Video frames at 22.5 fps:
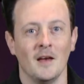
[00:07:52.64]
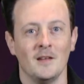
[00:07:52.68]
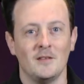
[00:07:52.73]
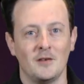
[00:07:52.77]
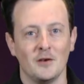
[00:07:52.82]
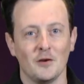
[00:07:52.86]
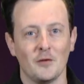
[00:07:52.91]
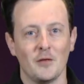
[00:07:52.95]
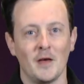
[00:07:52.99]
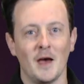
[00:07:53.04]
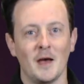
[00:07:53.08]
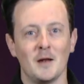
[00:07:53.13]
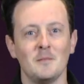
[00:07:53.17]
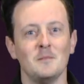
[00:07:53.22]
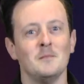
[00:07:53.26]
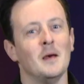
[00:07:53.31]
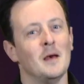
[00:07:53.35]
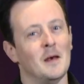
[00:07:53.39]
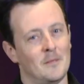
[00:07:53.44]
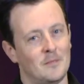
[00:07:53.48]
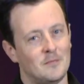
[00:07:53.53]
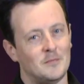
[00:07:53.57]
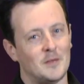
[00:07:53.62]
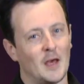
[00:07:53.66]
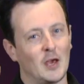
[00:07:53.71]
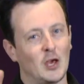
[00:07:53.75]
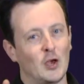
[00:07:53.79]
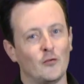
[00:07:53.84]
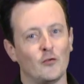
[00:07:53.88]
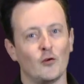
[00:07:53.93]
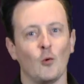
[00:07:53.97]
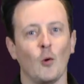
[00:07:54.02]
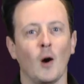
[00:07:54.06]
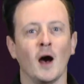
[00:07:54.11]
Until then,
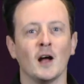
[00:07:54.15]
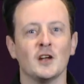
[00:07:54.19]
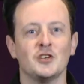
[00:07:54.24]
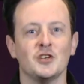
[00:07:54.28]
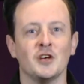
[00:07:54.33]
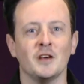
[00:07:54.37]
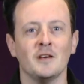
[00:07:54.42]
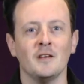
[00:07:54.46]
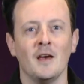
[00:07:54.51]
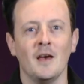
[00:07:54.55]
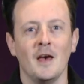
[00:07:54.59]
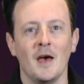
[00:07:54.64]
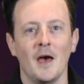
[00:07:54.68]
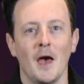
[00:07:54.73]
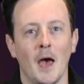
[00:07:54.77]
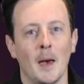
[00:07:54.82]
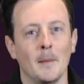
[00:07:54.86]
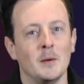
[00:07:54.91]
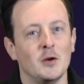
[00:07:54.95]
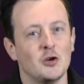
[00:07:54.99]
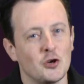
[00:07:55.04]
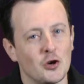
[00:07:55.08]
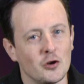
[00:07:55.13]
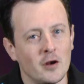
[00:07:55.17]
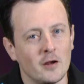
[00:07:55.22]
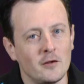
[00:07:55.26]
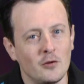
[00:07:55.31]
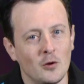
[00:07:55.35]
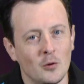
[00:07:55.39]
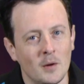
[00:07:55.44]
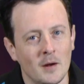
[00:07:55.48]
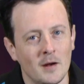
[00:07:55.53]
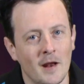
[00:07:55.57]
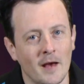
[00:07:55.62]
Thank you for watching, and be sure
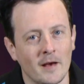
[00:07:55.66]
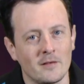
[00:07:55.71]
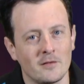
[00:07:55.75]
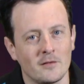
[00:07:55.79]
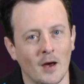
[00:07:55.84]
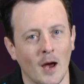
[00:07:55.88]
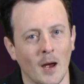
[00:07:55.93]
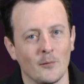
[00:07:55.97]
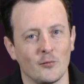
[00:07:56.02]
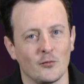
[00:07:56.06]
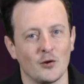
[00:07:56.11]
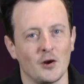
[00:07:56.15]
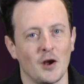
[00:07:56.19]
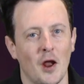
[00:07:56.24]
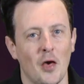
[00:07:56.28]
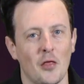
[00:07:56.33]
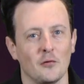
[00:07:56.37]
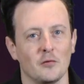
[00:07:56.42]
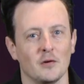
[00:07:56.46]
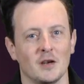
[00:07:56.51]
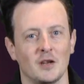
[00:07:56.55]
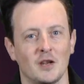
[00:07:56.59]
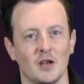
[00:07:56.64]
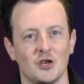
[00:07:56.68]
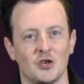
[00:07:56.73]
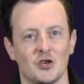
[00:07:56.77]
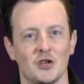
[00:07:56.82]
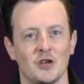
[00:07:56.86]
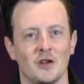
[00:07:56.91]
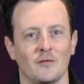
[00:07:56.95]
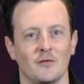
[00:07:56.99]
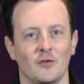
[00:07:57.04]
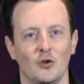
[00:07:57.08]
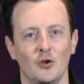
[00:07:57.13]
to tune in next time for another
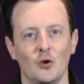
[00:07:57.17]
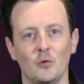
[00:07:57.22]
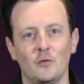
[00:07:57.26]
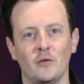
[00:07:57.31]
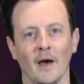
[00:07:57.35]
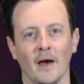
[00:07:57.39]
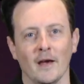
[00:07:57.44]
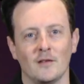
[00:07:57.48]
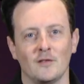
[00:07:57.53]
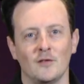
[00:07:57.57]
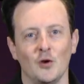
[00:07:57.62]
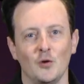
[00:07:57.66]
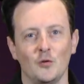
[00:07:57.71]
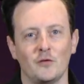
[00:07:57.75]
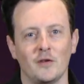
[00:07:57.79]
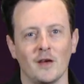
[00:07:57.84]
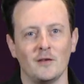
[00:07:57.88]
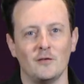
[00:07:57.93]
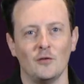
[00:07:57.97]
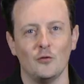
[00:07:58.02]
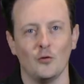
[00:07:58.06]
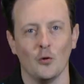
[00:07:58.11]
edition of NewTek Tuesday